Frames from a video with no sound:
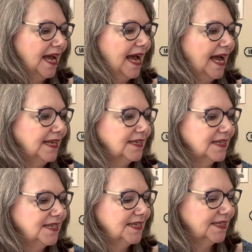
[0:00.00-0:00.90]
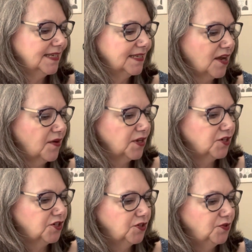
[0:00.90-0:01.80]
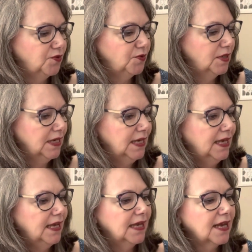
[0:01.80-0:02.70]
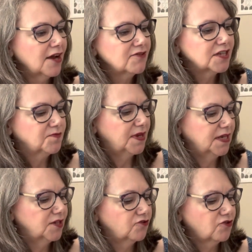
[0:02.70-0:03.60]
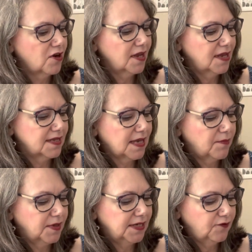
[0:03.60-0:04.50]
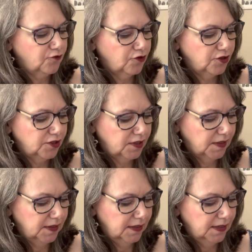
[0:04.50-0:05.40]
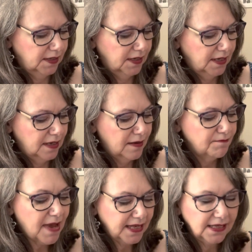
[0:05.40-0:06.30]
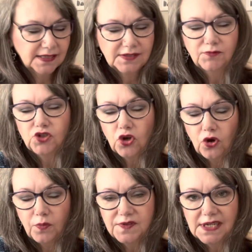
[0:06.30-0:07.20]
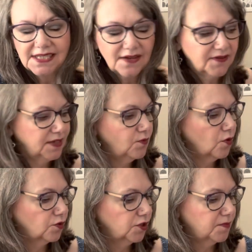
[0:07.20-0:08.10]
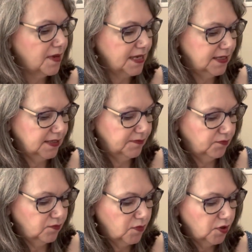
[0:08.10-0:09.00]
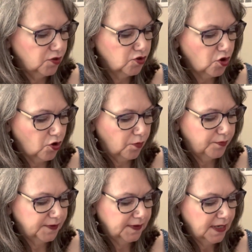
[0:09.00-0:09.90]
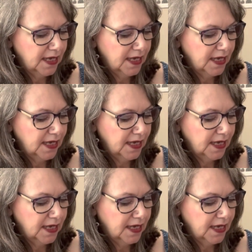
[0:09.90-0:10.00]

And this is going to encourage me to try some different makes, some tops. And I definitely want to make some tops.